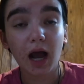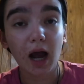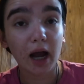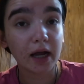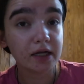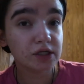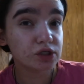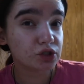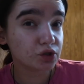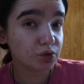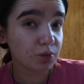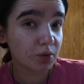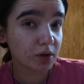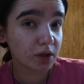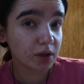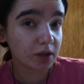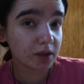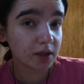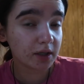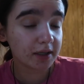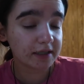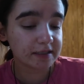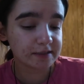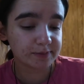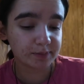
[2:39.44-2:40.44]
I do want
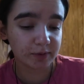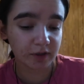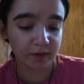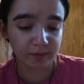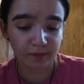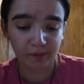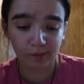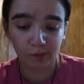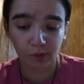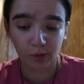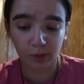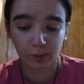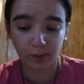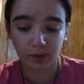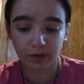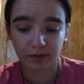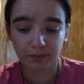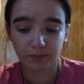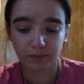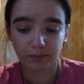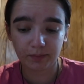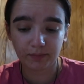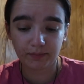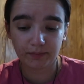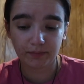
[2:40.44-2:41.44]
to experiment more with,
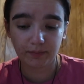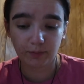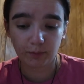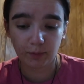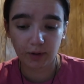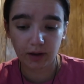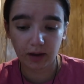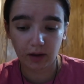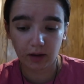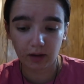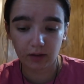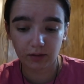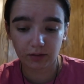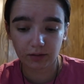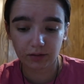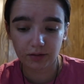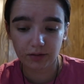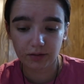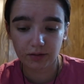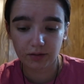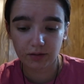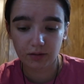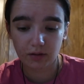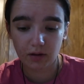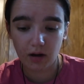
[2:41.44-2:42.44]
with
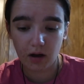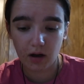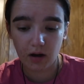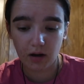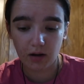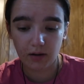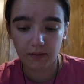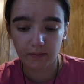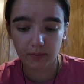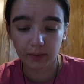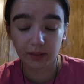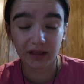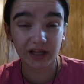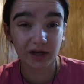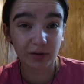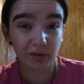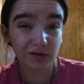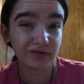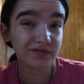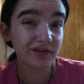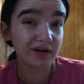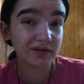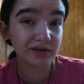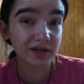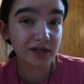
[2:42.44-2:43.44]
um,
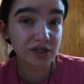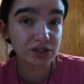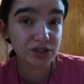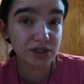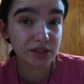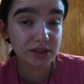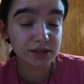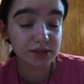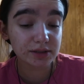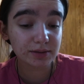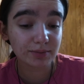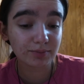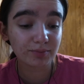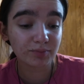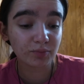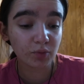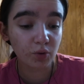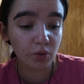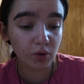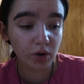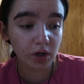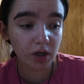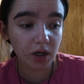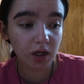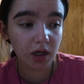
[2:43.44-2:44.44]
liquid foundations
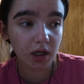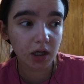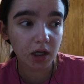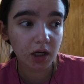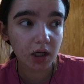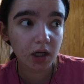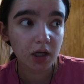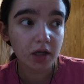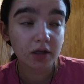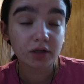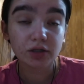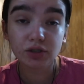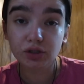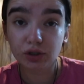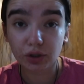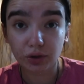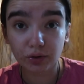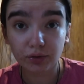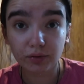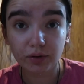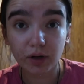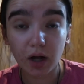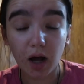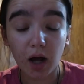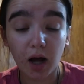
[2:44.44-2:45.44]
more
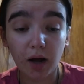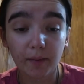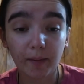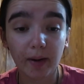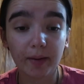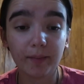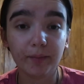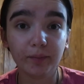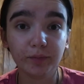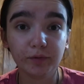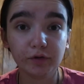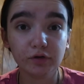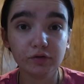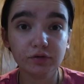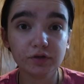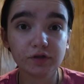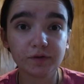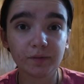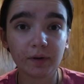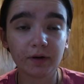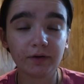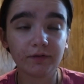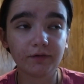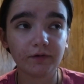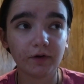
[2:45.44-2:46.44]
soon. Um, I used
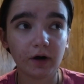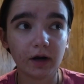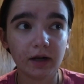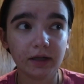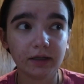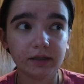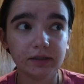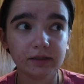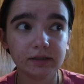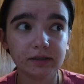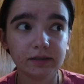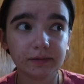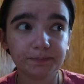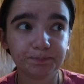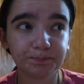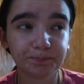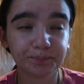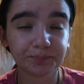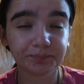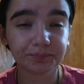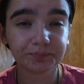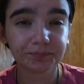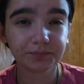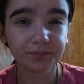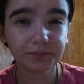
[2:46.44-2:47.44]
my friend's
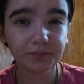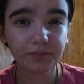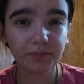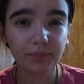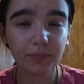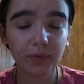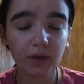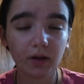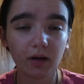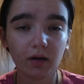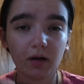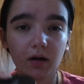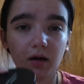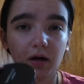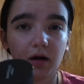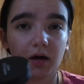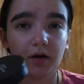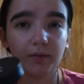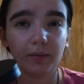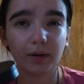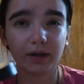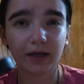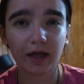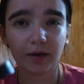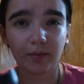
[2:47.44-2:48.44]

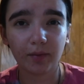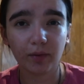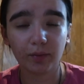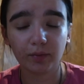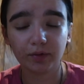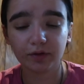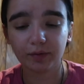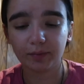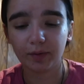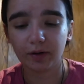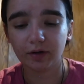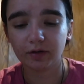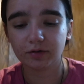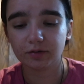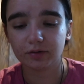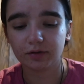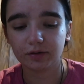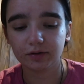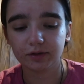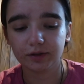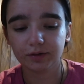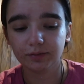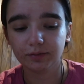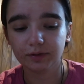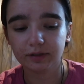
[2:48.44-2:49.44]
um, I can't remember what the brand is
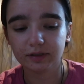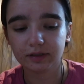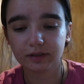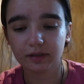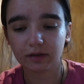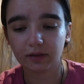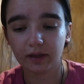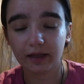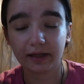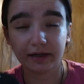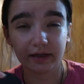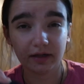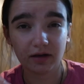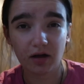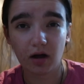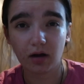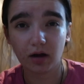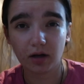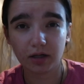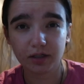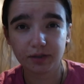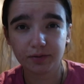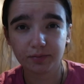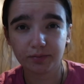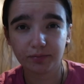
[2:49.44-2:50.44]
called. It was Lady
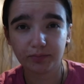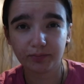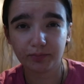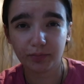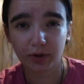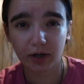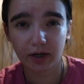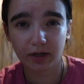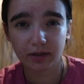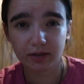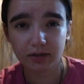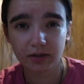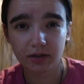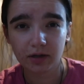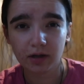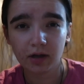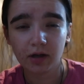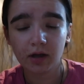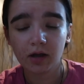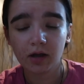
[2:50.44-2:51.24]
Gaga's brand.